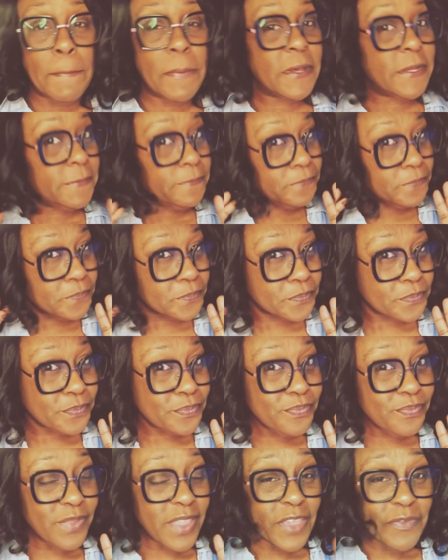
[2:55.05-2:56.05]
But
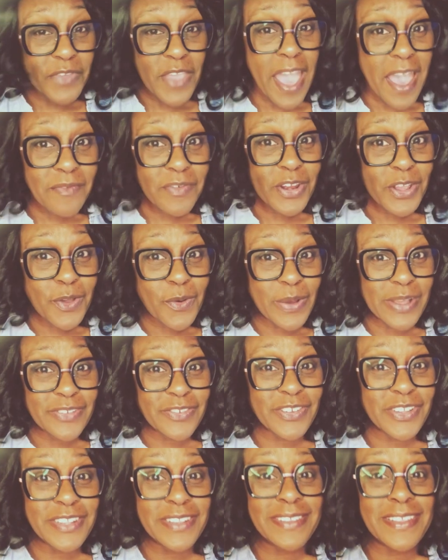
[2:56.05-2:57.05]
if you have any
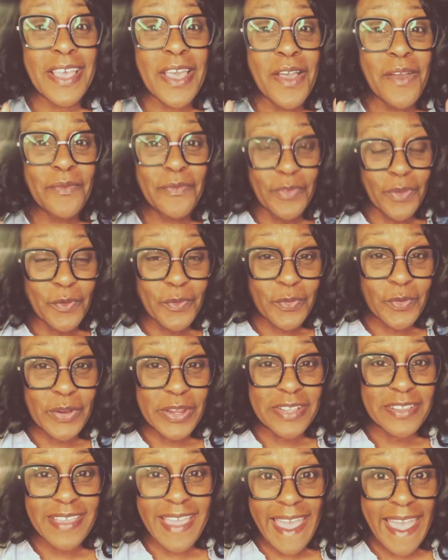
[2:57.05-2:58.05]
questions, feel
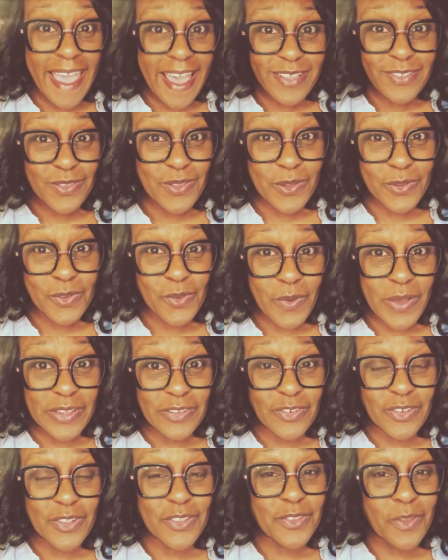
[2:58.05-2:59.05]
free to ask those
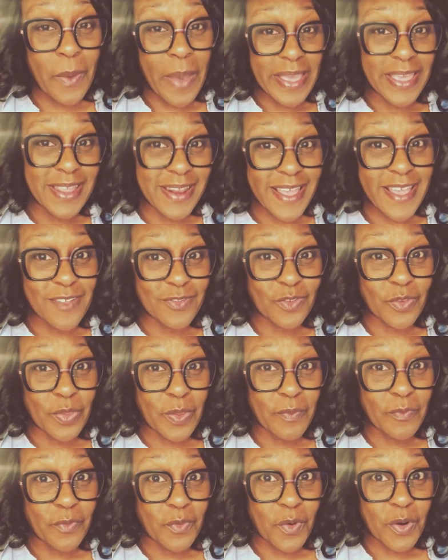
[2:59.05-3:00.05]
questions so I can answer
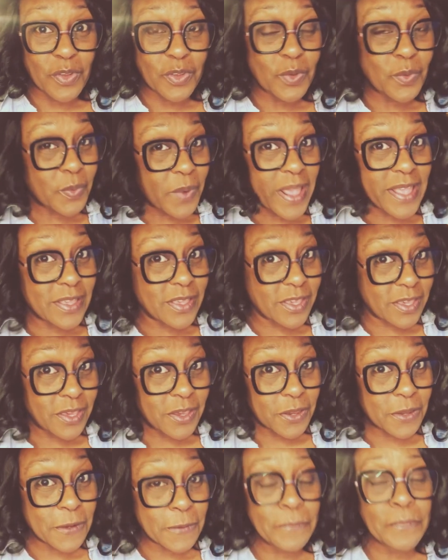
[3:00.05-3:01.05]
them for you right
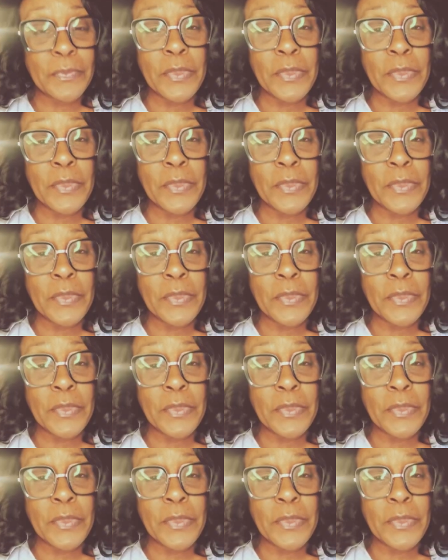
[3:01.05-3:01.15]
here.